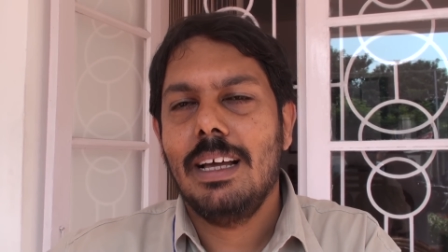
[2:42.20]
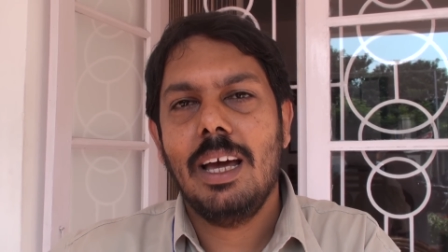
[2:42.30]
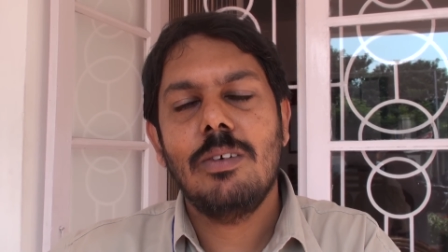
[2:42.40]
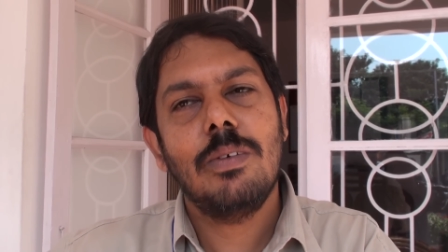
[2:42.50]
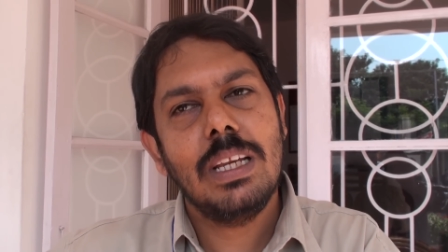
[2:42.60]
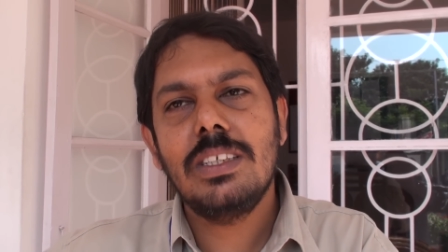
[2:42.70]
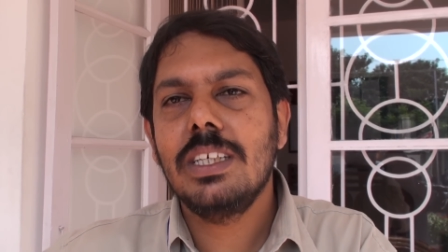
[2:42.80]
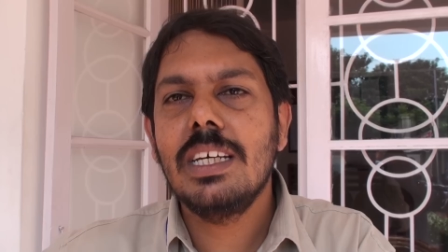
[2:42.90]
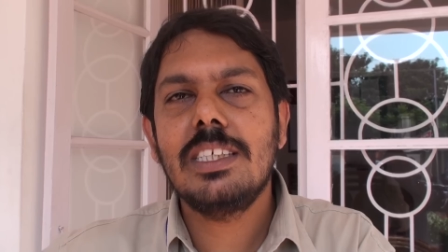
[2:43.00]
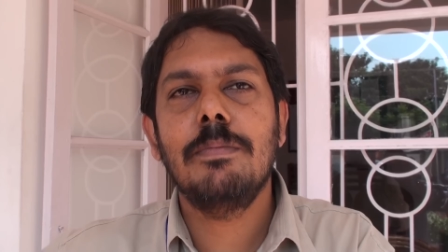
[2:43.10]
have a very
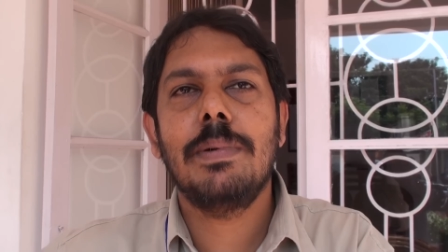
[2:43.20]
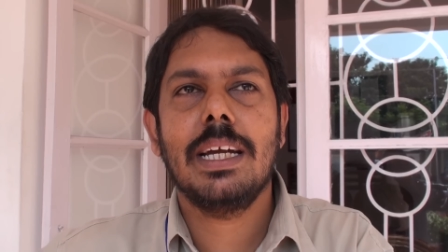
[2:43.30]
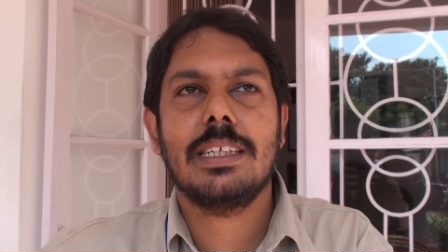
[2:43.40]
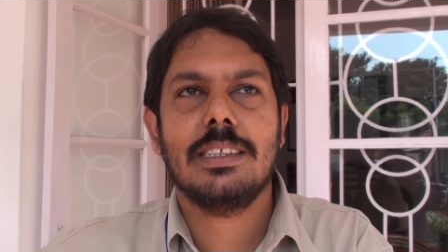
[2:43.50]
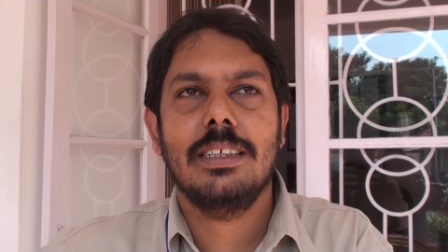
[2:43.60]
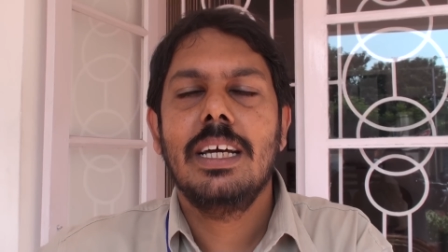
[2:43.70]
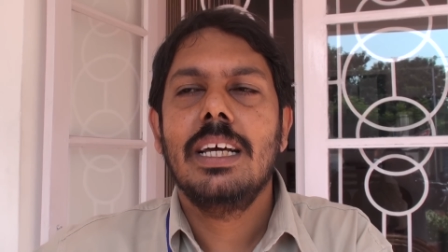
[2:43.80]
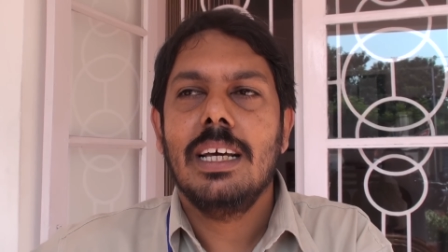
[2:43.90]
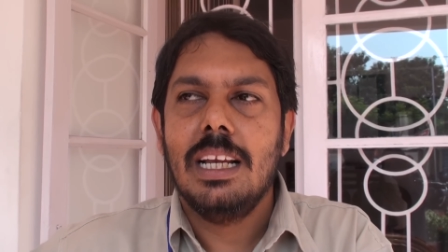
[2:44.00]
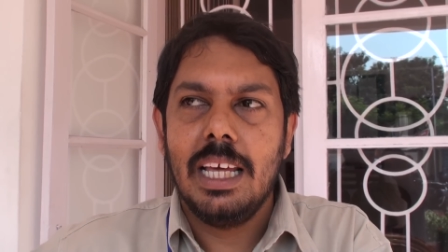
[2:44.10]
serious impact
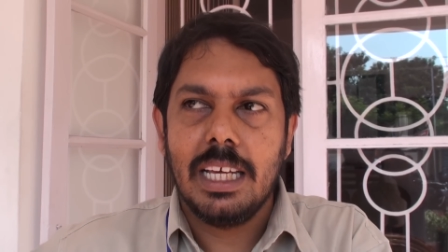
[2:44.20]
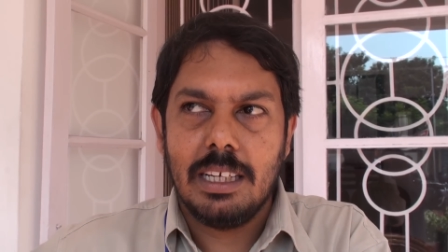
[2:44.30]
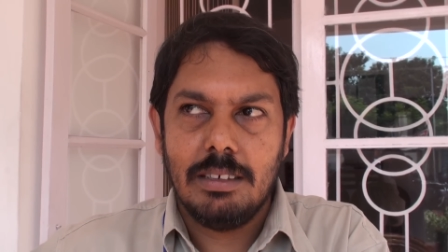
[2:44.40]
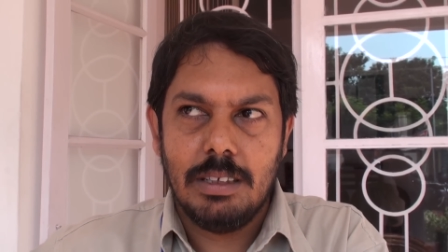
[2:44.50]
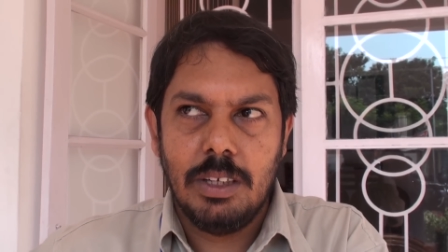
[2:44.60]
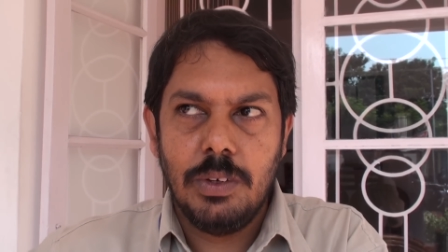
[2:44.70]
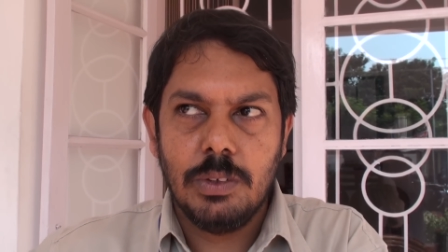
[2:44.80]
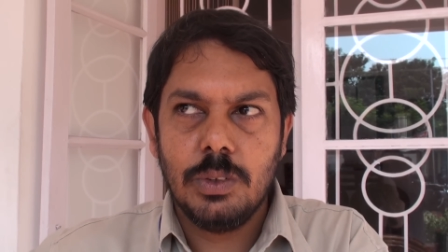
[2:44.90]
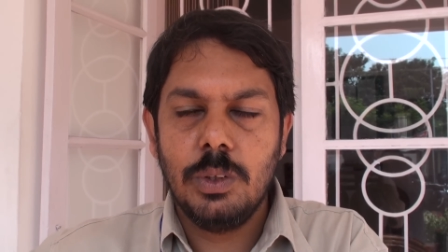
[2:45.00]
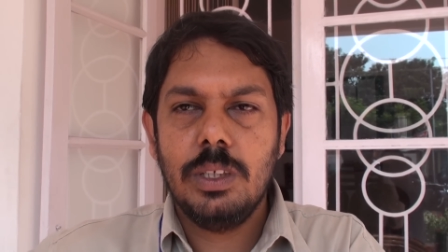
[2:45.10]
like if you
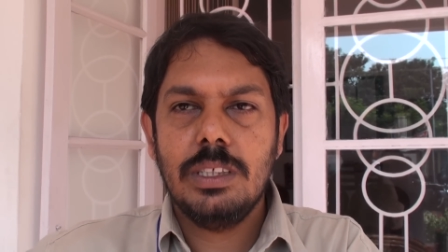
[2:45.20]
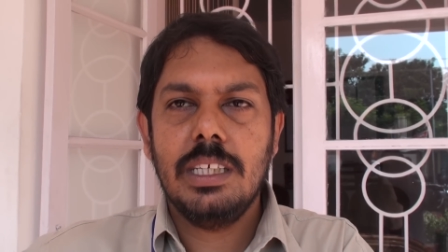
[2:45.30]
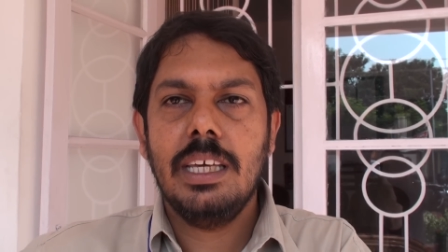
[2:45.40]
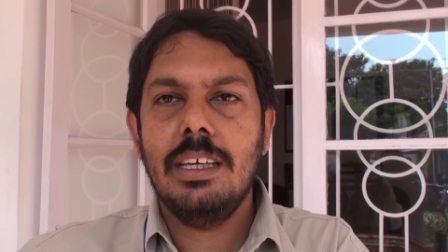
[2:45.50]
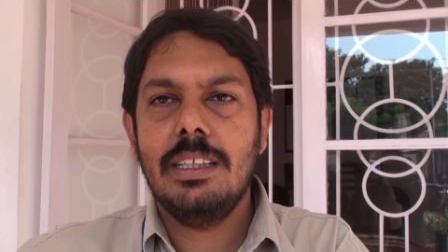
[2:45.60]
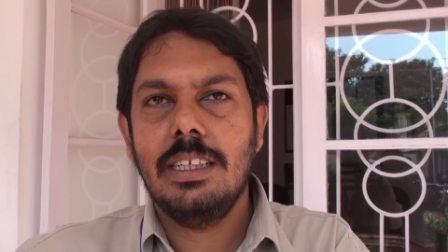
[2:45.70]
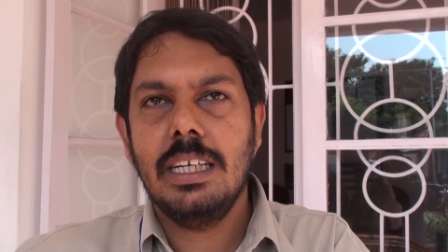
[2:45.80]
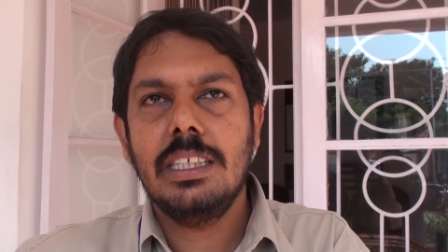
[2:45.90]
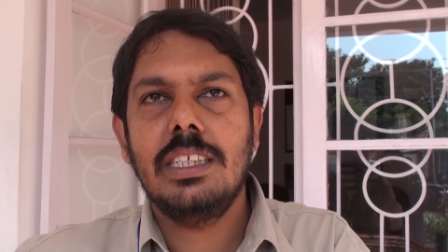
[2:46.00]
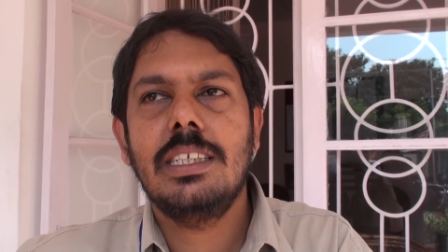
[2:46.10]
see the
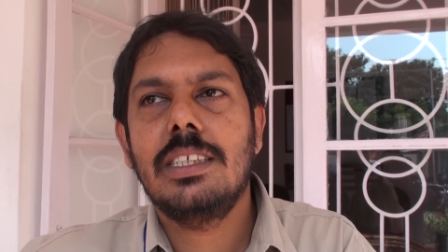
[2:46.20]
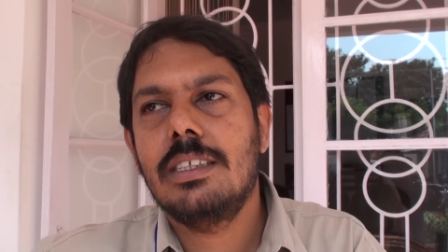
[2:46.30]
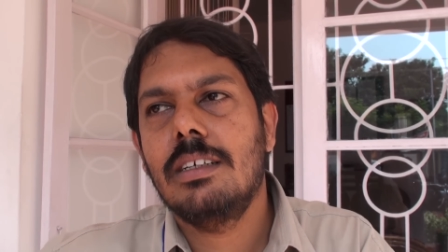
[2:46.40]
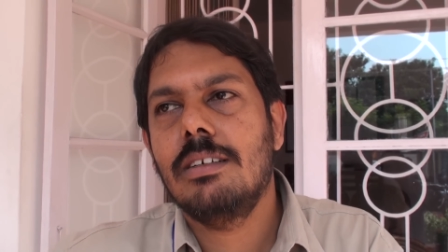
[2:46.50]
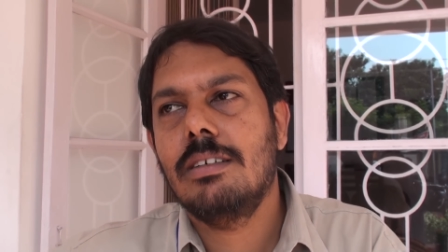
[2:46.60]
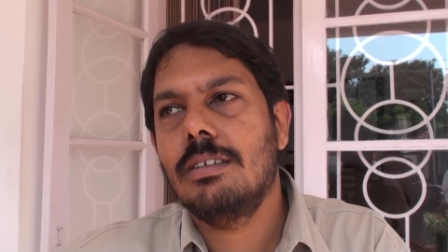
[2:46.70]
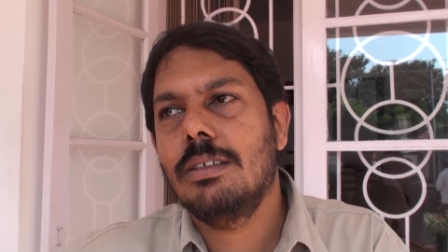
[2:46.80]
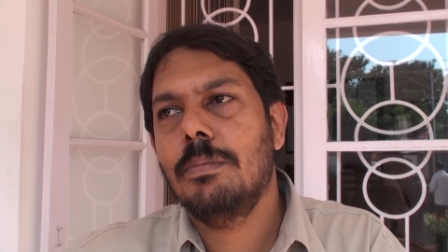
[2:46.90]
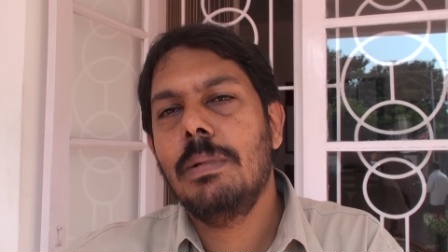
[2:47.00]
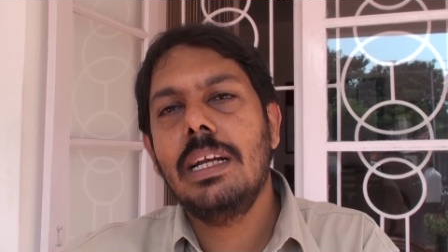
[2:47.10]
indigenous
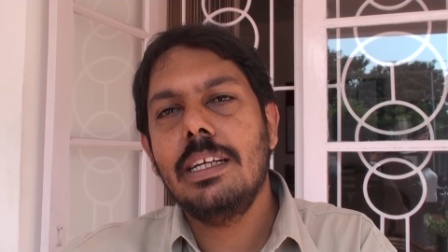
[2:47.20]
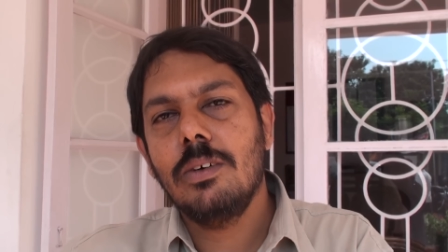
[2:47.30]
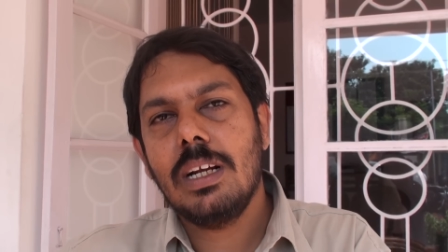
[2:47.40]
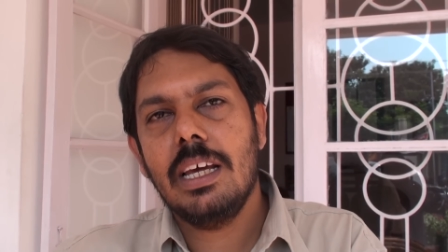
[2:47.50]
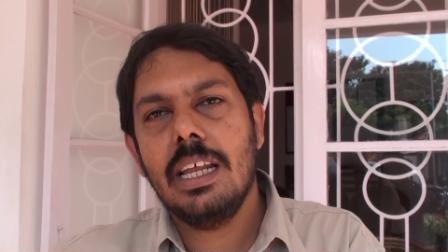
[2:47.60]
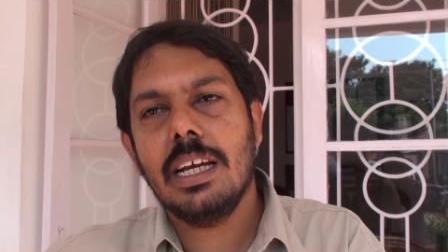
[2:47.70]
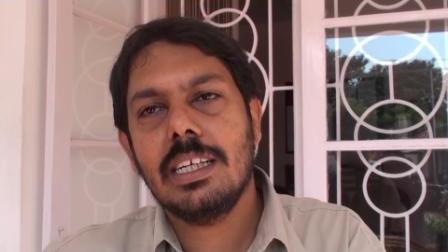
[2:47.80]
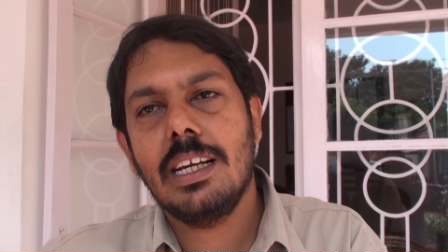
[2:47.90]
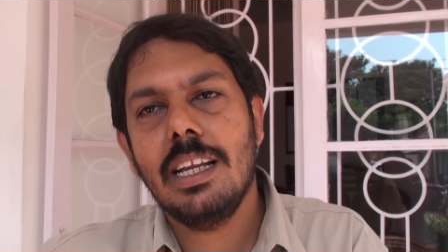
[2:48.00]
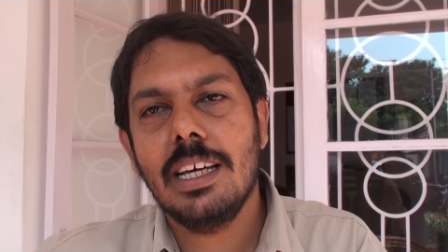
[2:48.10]
uh, built nuclear
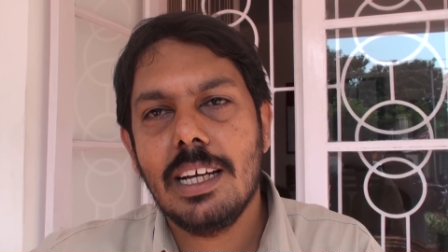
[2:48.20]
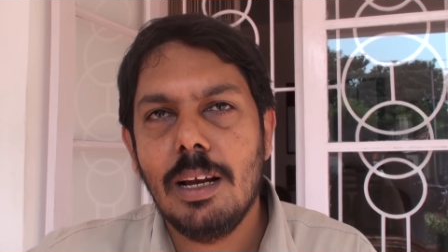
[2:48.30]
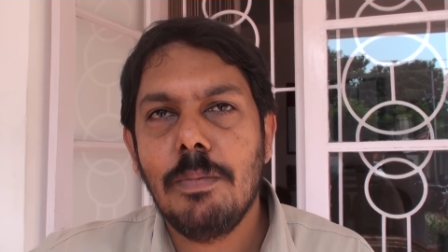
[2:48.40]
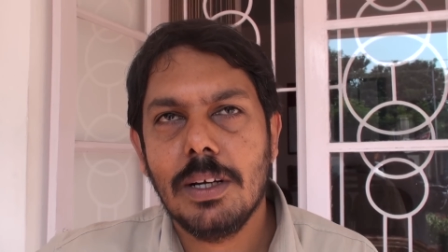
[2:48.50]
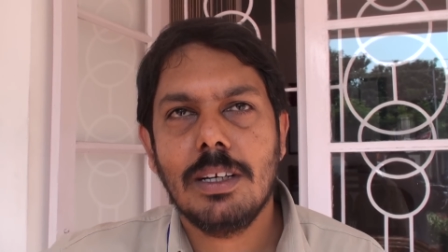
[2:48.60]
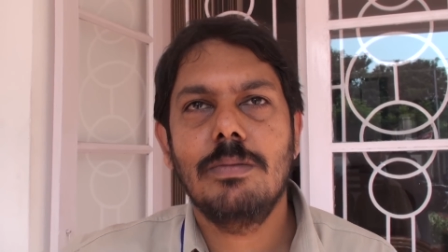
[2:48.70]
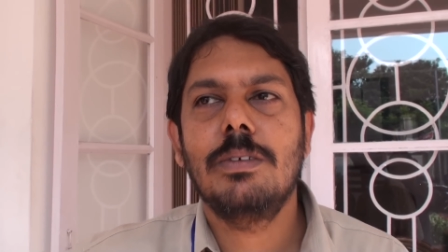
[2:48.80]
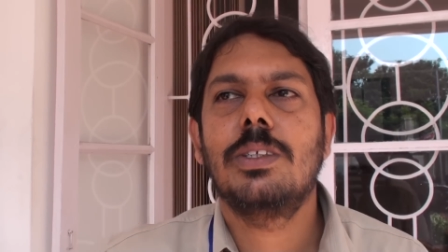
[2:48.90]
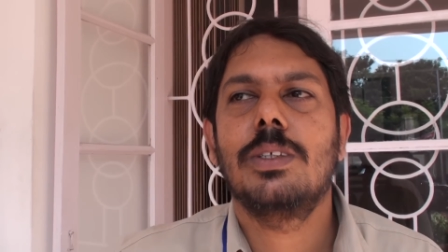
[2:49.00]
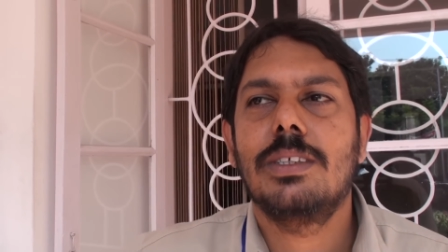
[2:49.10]
reactor like Kalpakam
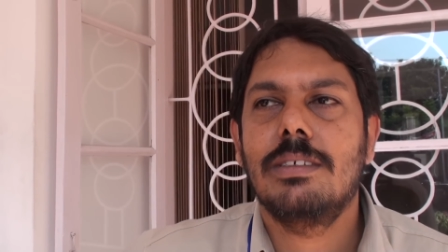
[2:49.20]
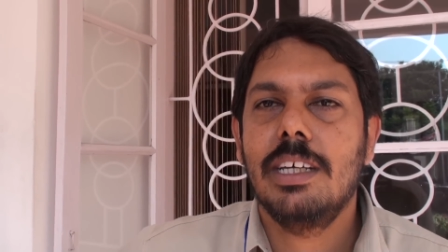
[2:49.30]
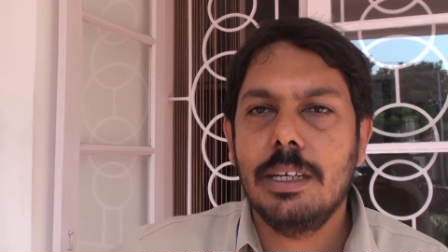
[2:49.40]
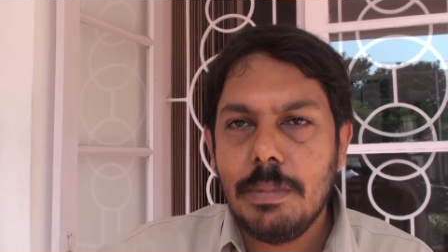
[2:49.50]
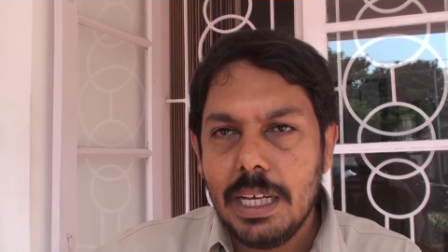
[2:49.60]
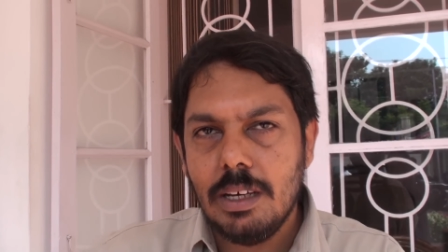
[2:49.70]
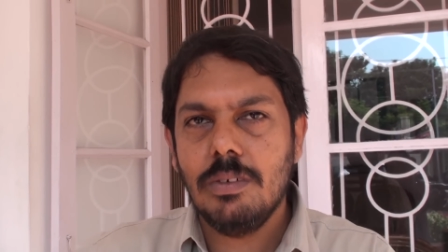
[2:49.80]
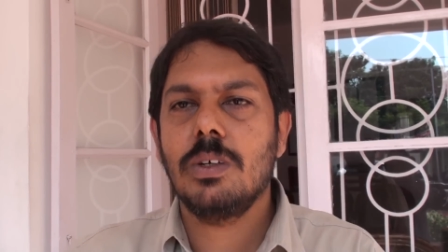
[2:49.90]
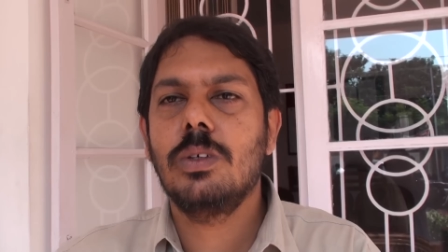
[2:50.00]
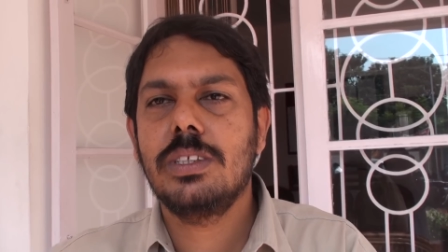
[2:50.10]
which was done by
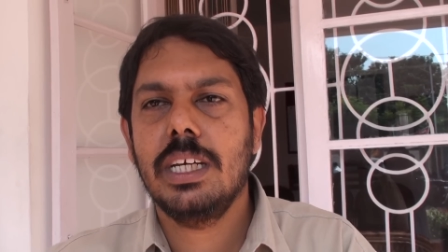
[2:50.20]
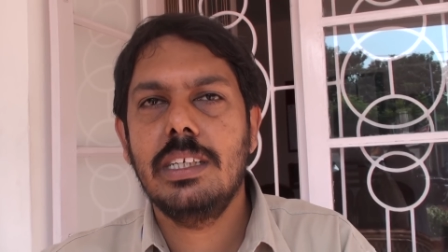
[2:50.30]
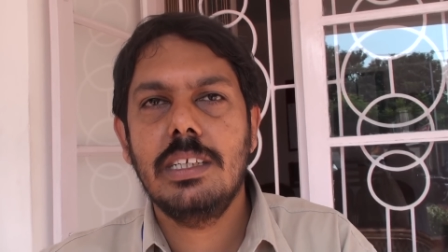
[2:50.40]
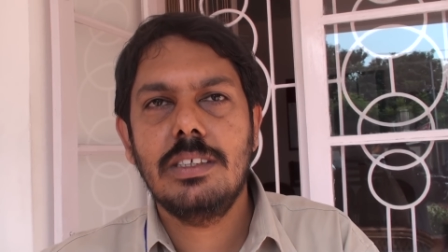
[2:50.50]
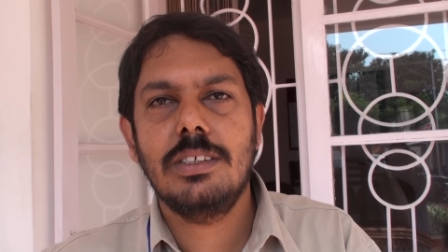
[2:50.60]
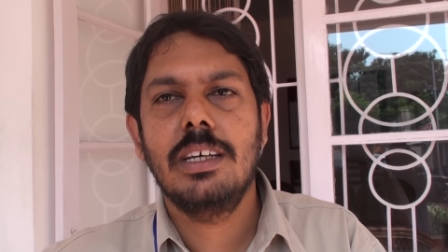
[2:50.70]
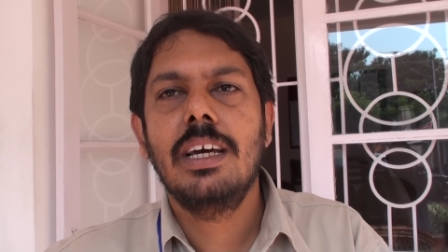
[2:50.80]
our own scientists